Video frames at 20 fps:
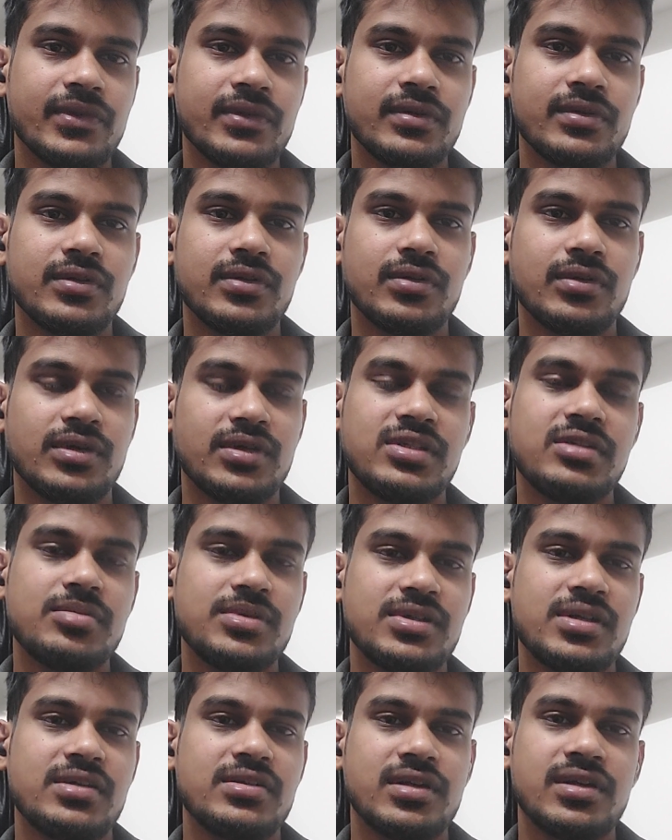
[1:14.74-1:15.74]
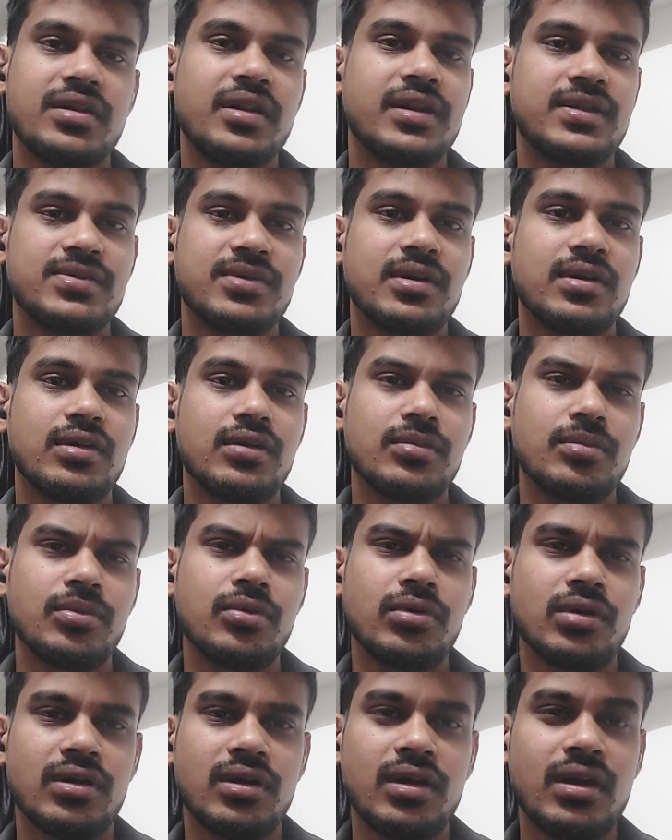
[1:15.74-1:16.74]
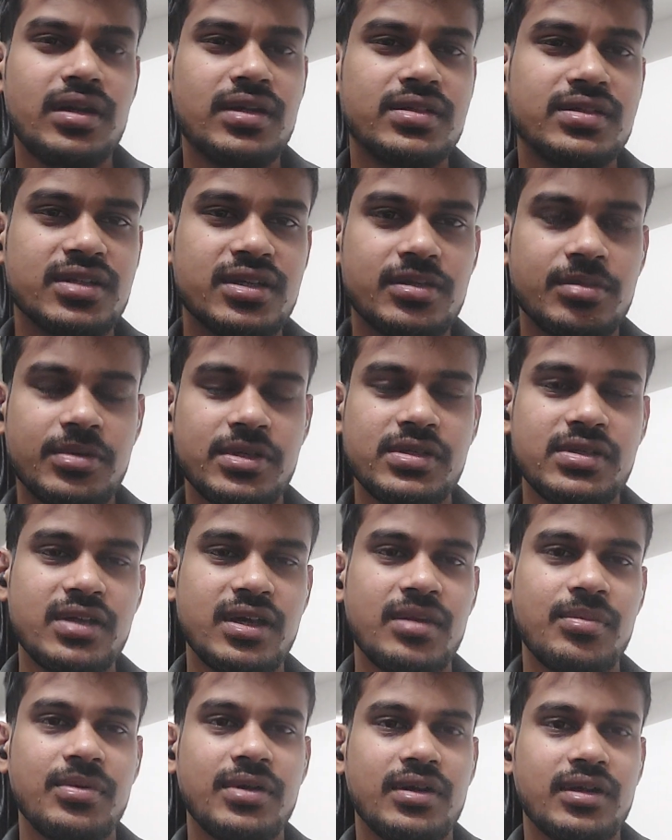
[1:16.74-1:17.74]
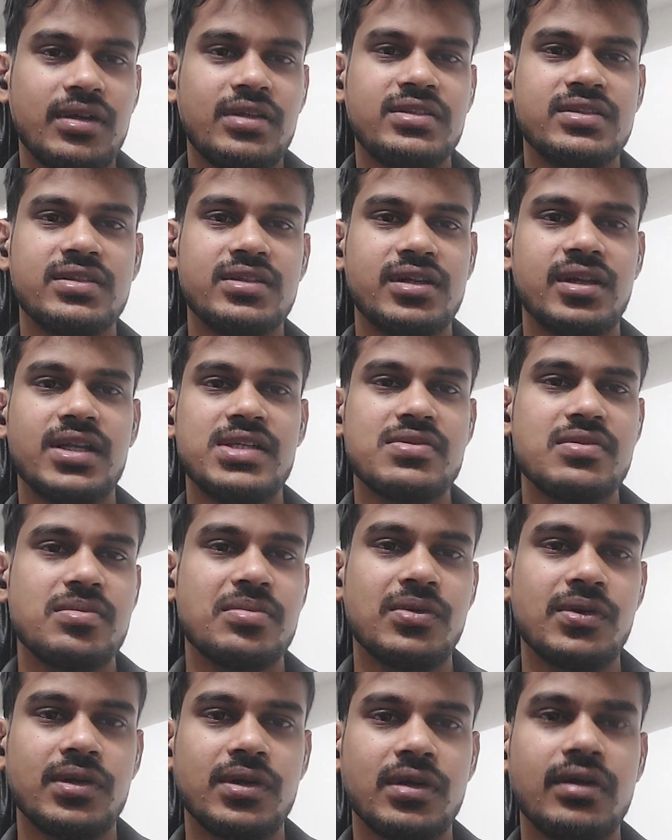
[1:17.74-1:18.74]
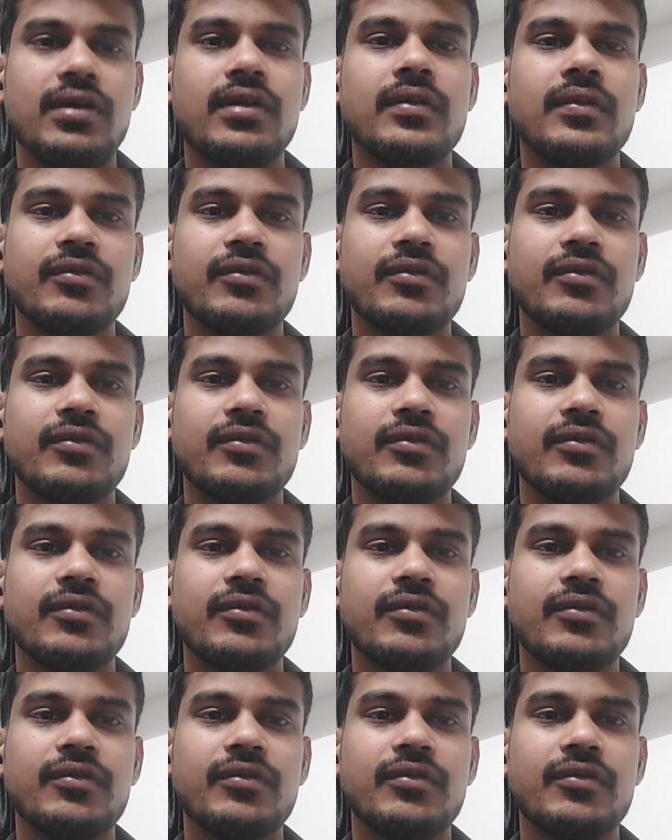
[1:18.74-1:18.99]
So TCP is actually transfer control protocol, and HTTP is hypertext transfer protocol.